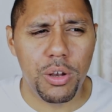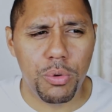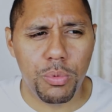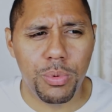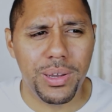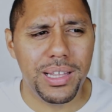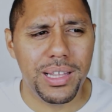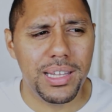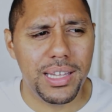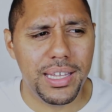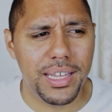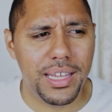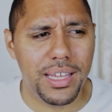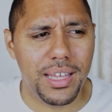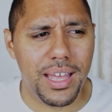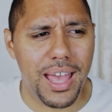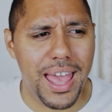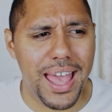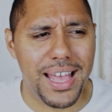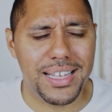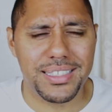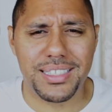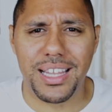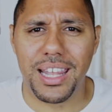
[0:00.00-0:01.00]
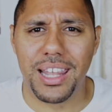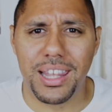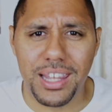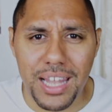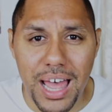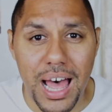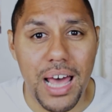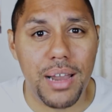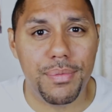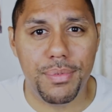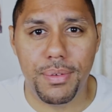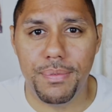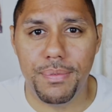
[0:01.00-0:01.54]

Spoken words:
it really has a lot of